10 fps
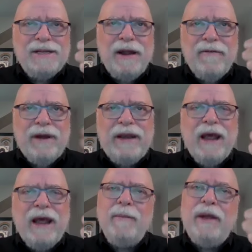every
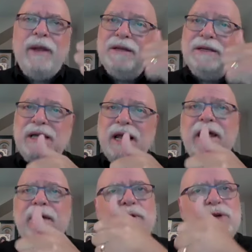time and the
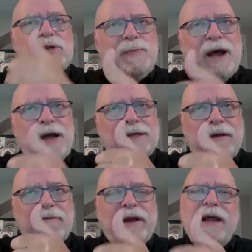same response
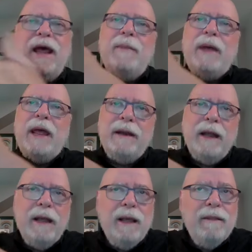every time, and
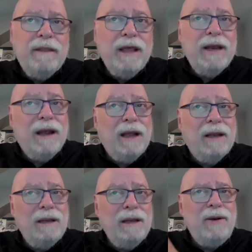then a
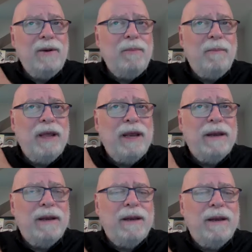little bit
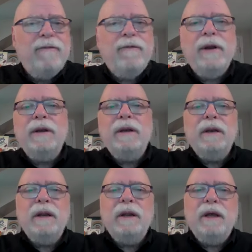different
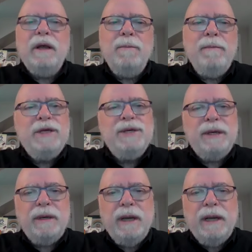
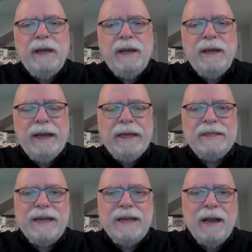commission
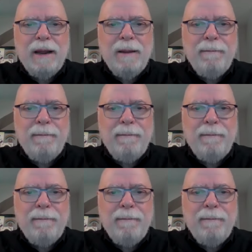each time.